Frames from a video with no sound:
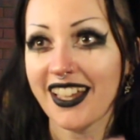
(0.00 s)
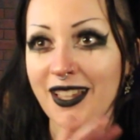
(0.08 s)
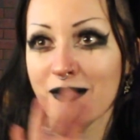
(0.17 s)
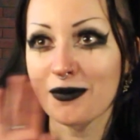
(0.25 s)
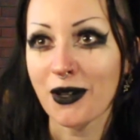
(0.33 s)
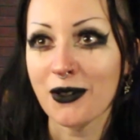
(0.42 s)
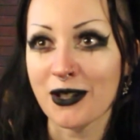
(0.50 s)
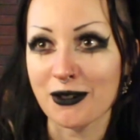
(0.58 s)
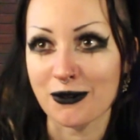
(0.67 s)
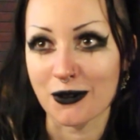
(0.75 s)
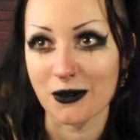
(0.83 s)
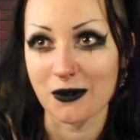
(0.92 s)
in pony
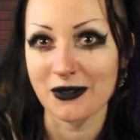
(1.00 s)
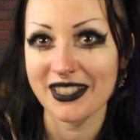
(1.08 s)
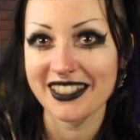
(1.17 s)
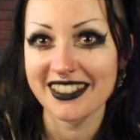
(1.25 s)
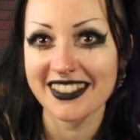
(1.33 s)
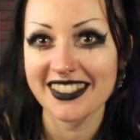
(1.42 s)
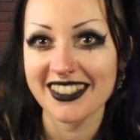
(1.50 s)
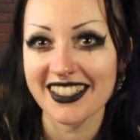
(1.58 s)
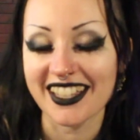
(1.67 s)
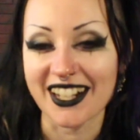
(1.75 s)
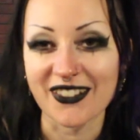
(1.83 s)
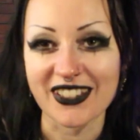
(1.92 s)
form.
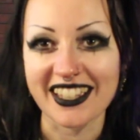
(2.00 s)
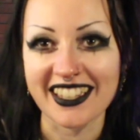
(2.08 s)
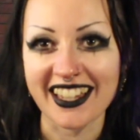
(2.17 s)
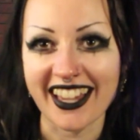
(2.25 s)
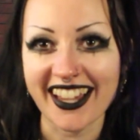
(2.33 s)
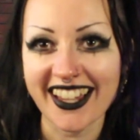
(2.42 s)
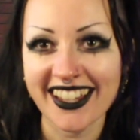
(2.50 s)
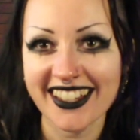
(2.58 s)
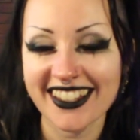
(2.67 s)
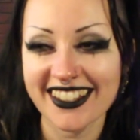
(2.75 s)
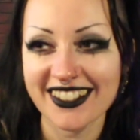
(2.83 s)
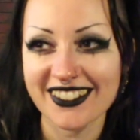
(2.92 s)
I'm like, yeah,
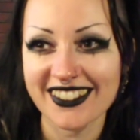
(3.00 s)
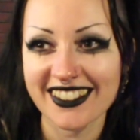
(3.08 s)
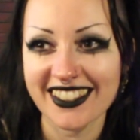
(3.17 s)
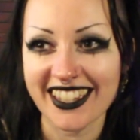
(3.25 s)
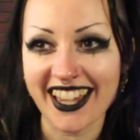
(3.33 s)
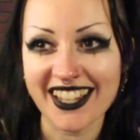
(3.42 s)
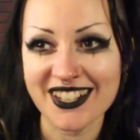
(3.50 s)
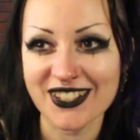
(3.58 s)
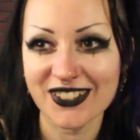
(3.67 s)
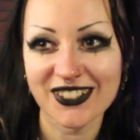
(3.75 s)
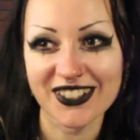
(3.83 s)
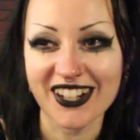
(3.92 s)

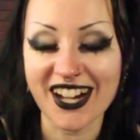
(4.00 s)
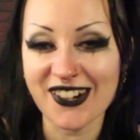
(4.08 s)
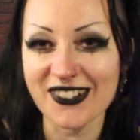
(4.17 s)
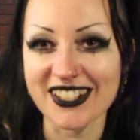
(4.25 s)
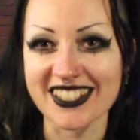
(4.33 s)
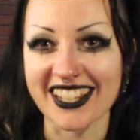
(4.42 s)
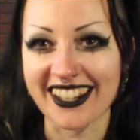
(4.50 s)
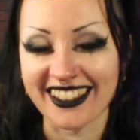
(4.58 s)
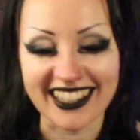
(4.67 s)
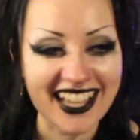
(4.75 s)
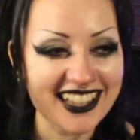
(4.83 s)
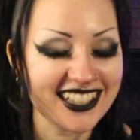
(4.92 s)
sure, I want in
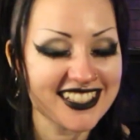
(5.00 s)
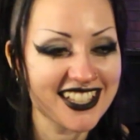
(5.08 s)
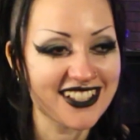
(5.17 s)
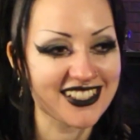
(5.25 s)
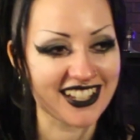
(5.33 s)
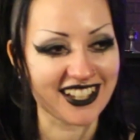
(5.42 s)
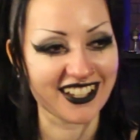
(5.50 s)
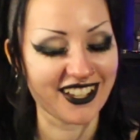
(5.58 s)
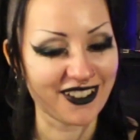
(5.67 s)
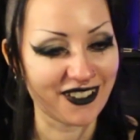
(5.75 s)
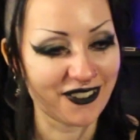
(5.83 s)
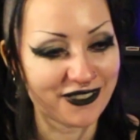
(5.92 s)
on that. That sounds like a
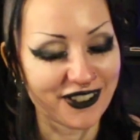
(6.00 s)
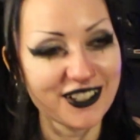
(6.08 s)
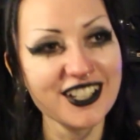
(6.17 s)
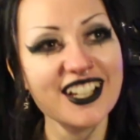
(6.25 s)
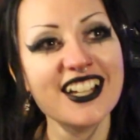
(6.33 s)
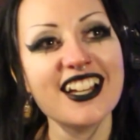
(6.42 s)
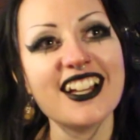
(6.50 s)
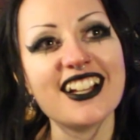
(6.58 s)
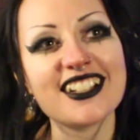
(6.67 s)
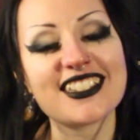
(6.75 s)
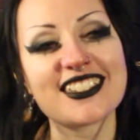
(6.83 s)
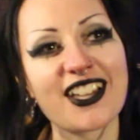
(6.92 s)
lot of fun.
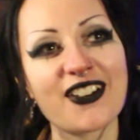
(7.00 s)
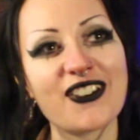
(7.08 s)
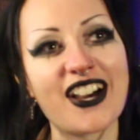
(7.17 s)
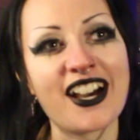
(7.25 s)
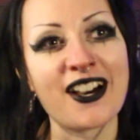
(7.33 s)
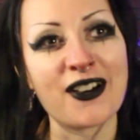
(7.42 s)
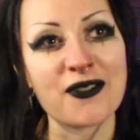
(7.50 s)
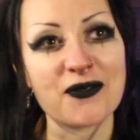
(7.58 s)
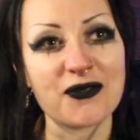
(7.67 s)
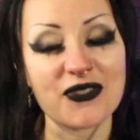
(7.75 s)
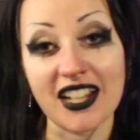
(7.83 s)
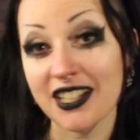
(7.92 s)
So
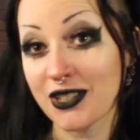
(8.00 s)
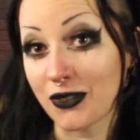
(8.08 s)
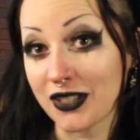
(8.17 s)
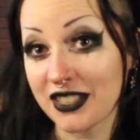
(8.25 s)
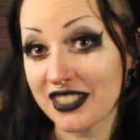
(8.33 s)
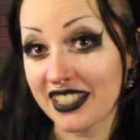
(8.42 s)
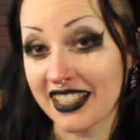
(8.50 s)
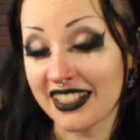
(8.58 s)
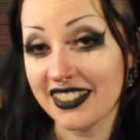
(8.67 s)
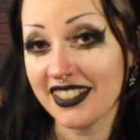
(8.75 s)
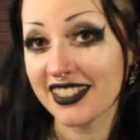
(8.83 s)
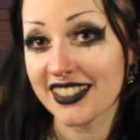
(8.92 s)
I joined
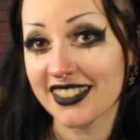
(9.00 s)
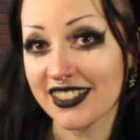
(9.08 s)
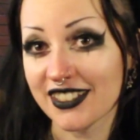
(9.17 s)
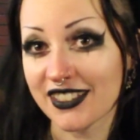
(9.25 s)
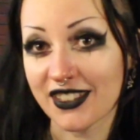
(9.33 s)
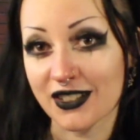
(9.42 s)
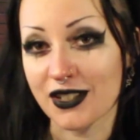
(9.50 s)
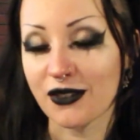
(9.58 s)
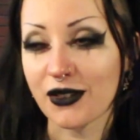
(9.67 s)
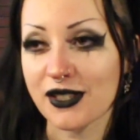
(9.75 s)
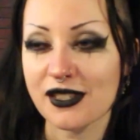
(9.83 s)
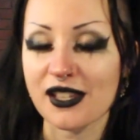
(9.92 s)
in. It's just the two of
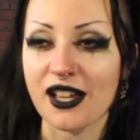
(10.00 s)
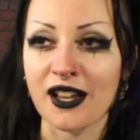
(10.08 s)
us,